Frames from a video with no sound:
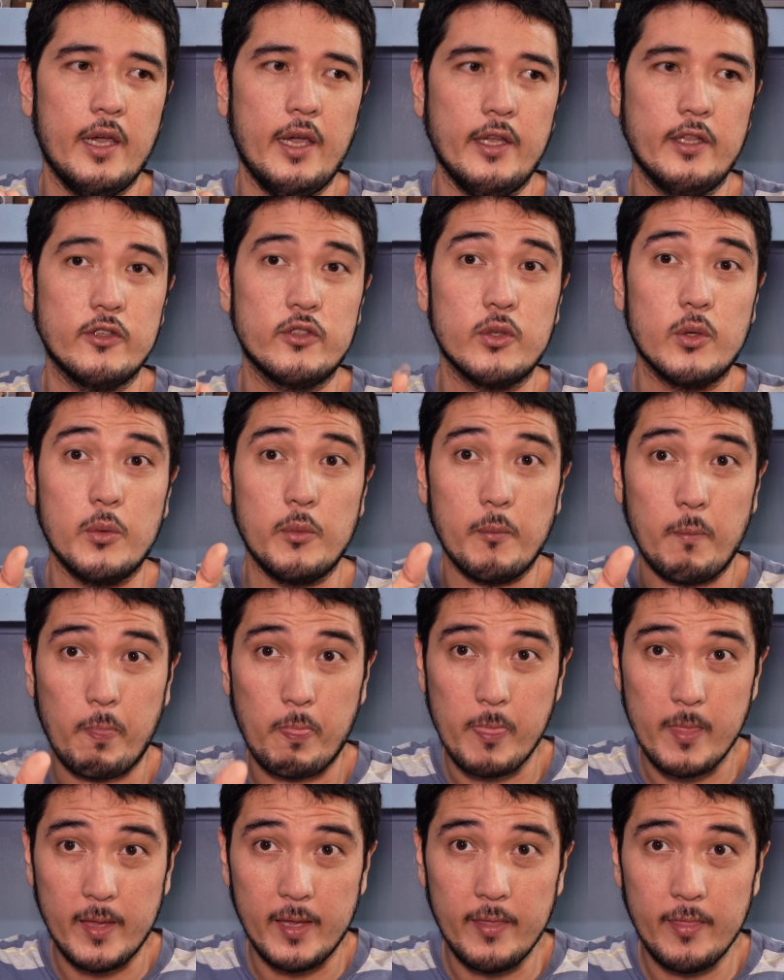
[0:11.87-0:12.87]
And
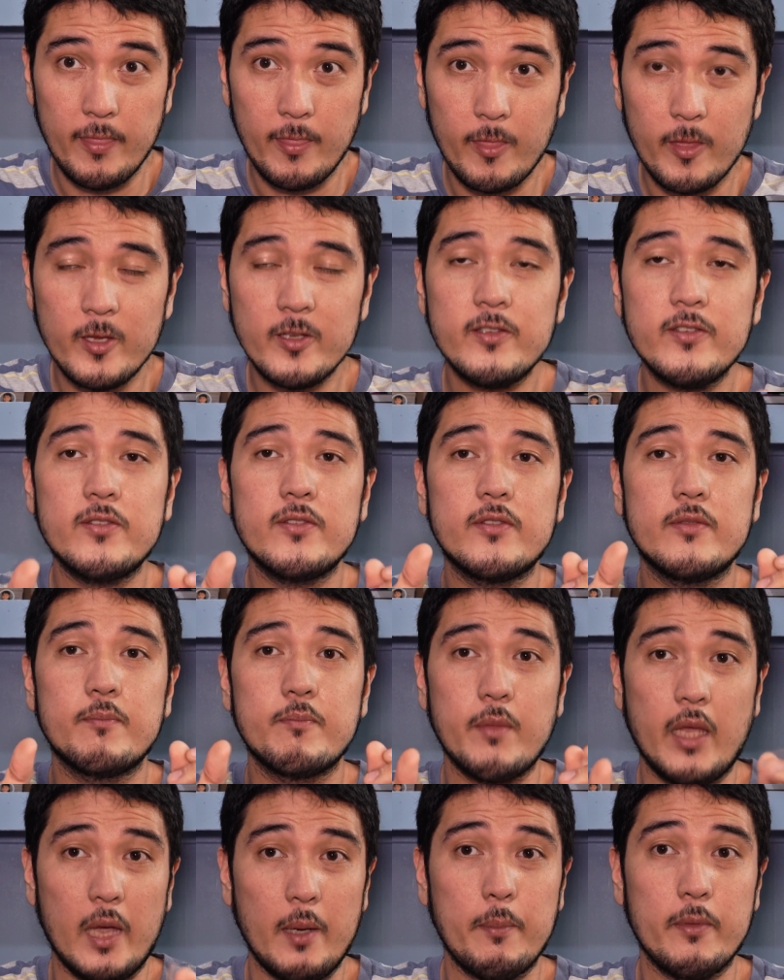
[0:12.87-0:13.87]
so in
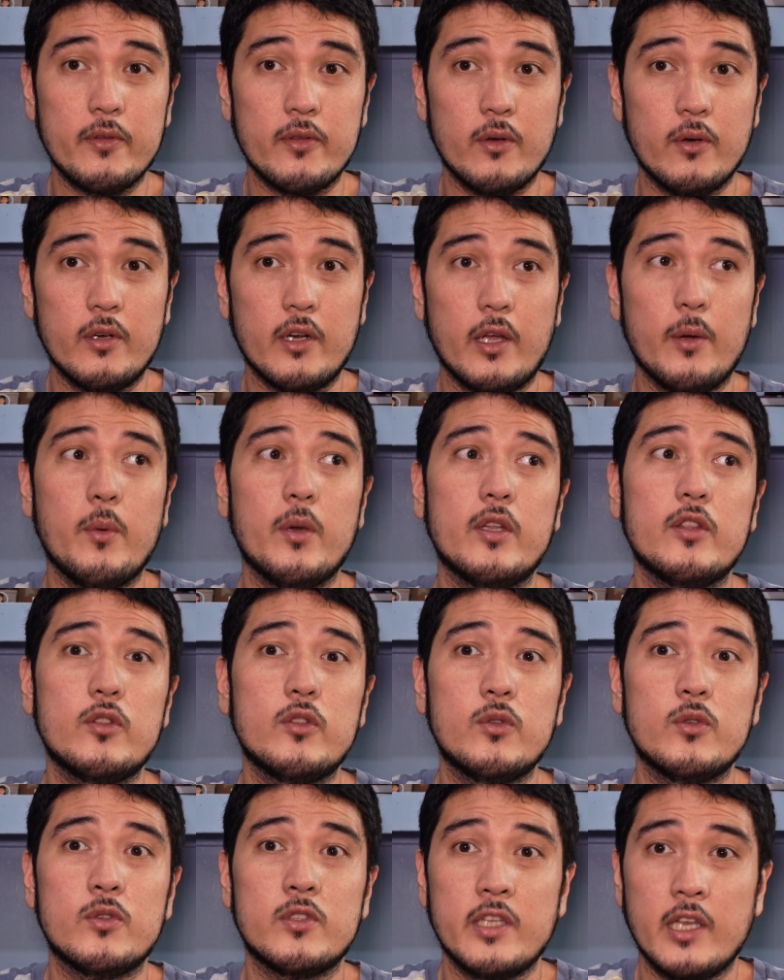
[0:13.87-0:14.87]
this episode, I
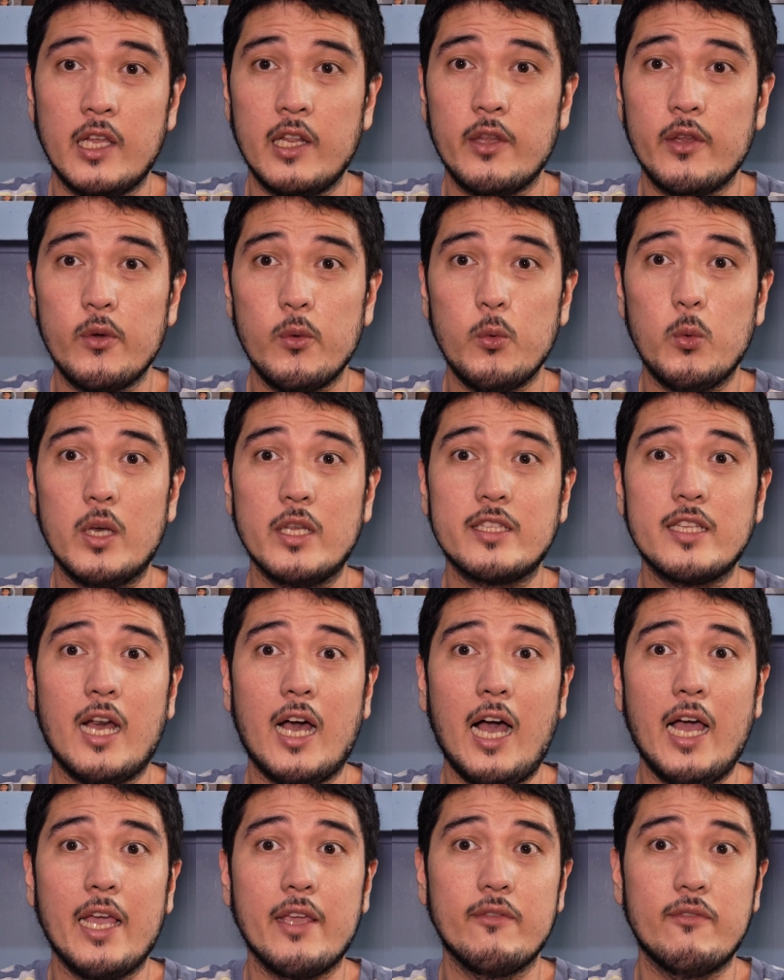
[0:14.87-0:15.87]
want to tell you what
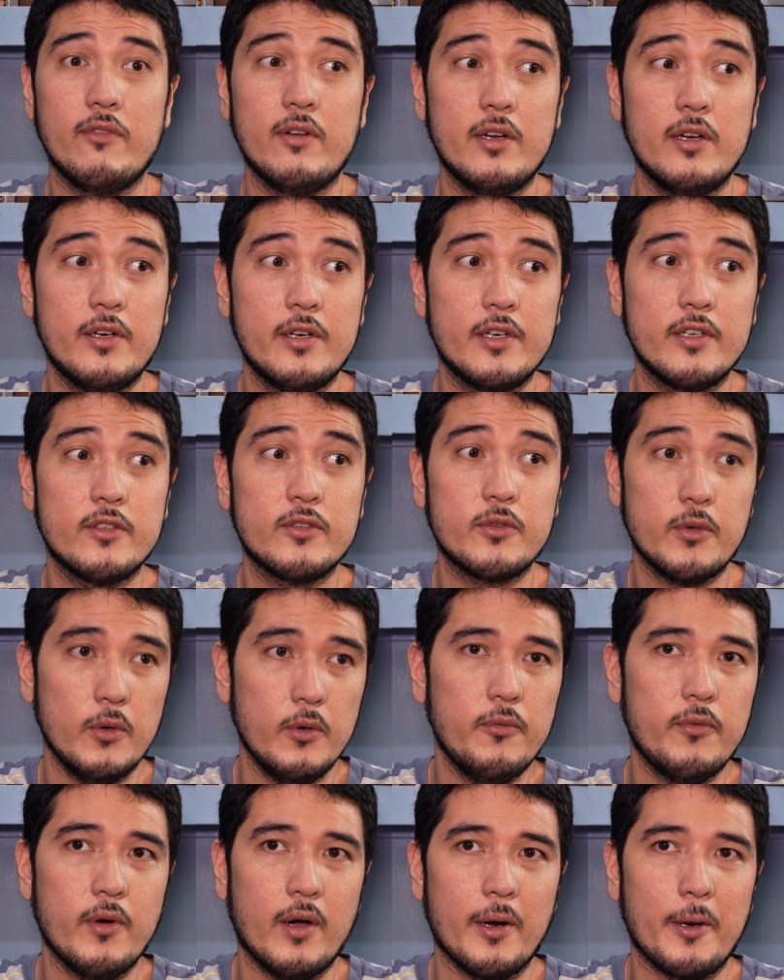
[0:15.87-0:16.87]
I've learned
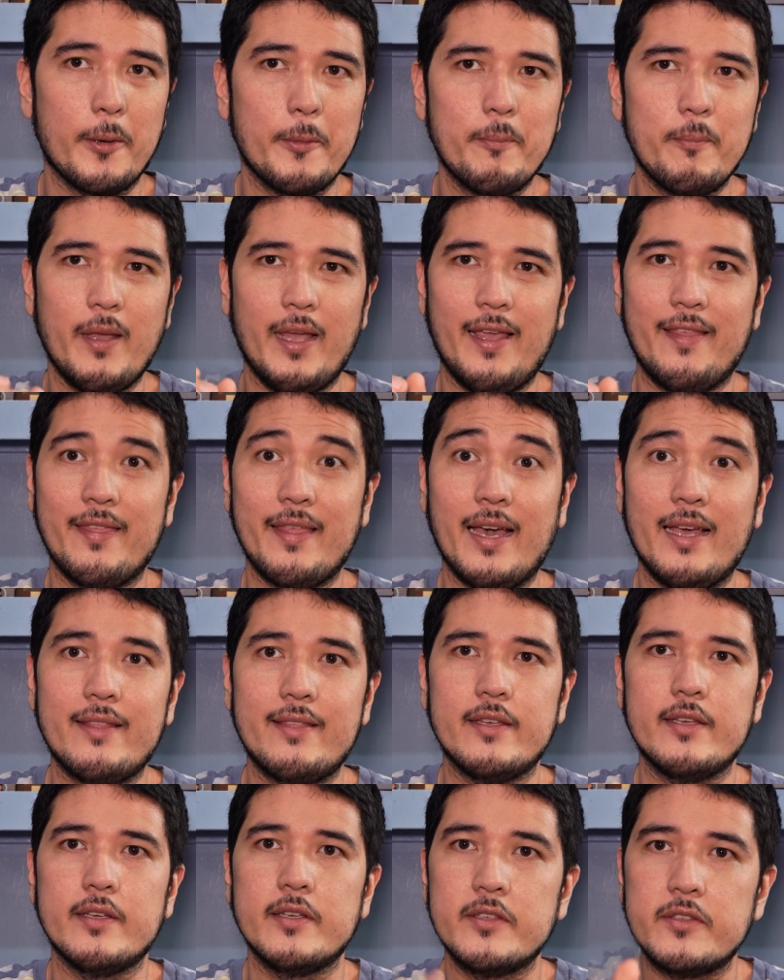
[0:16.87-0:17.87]
so far, and
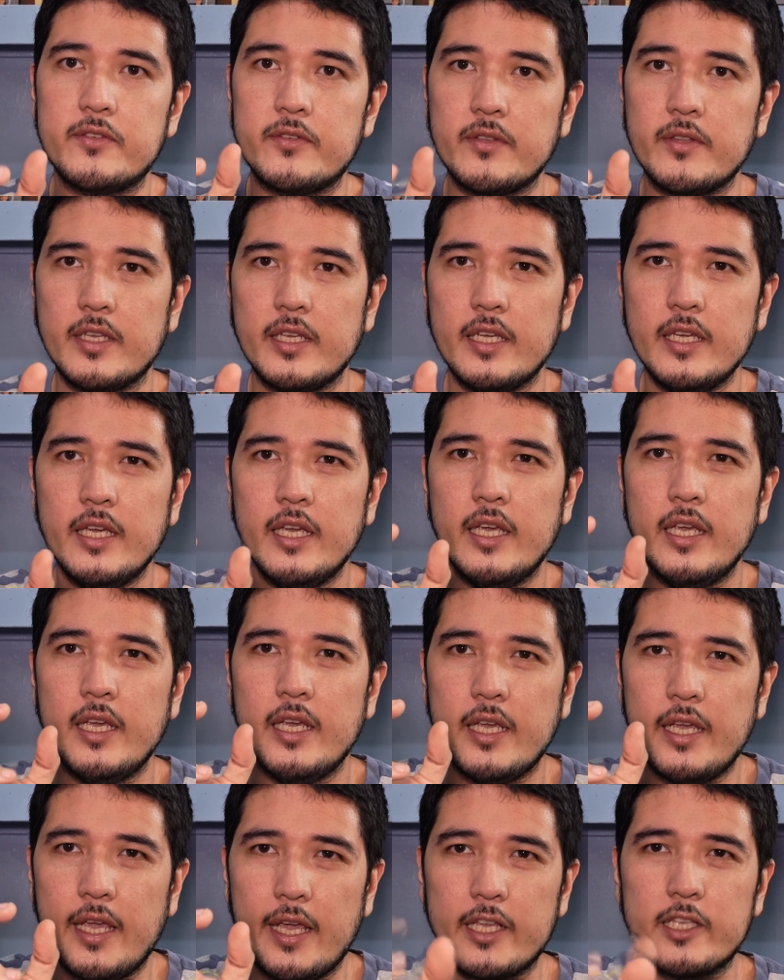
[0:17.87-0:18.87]
that is the
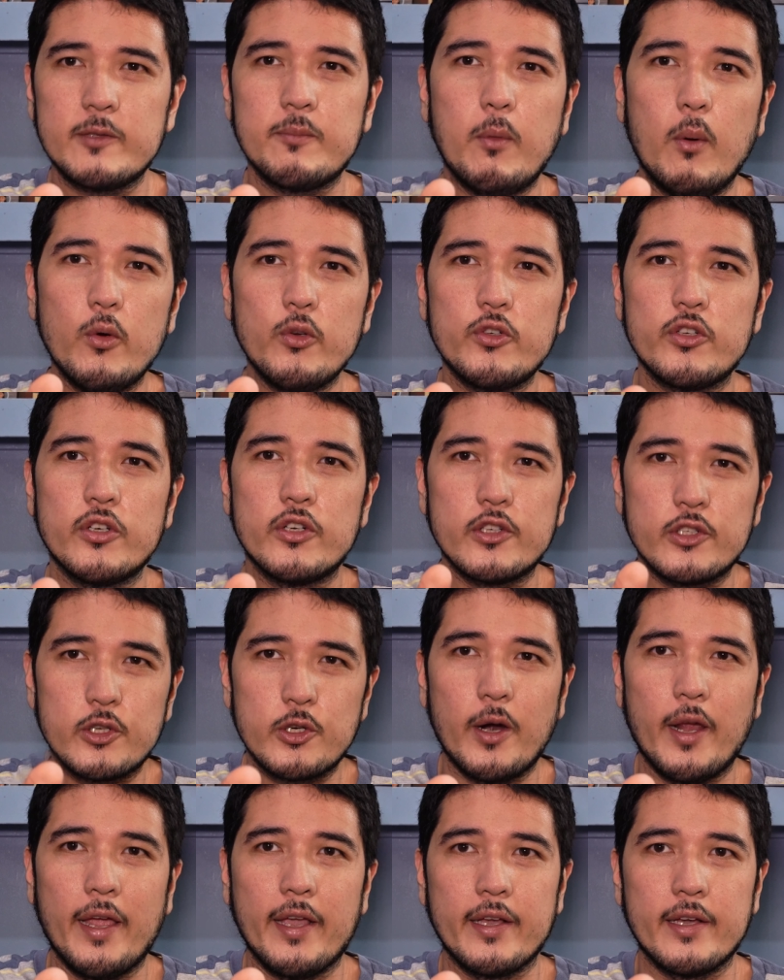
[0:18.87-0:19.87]
exposure
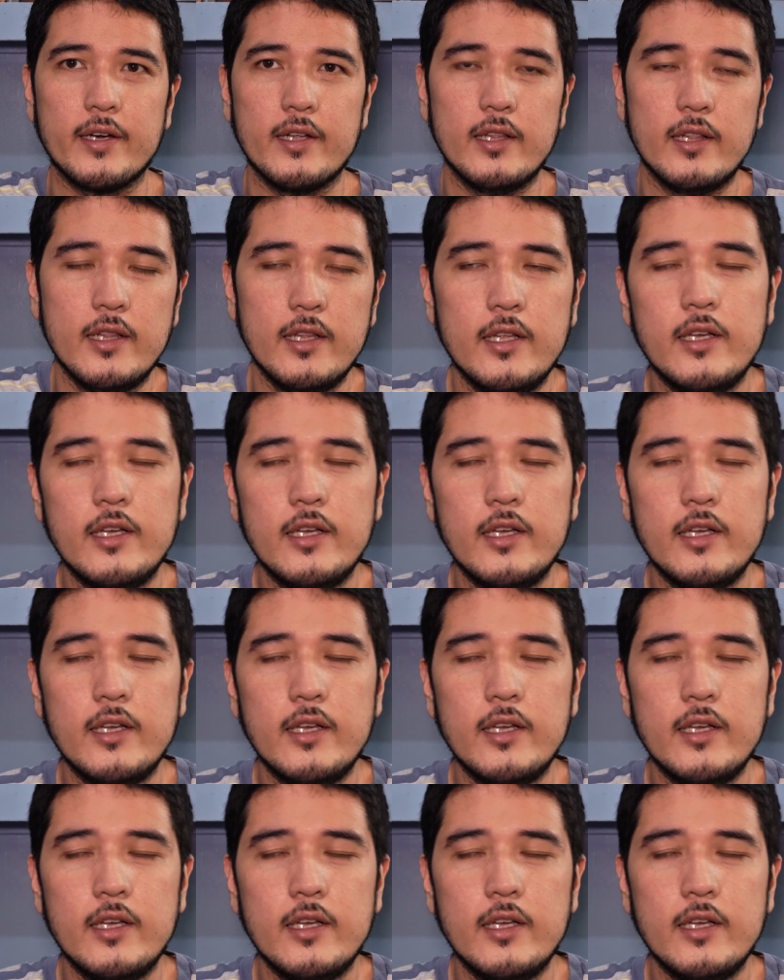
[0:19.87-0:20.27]
triangle.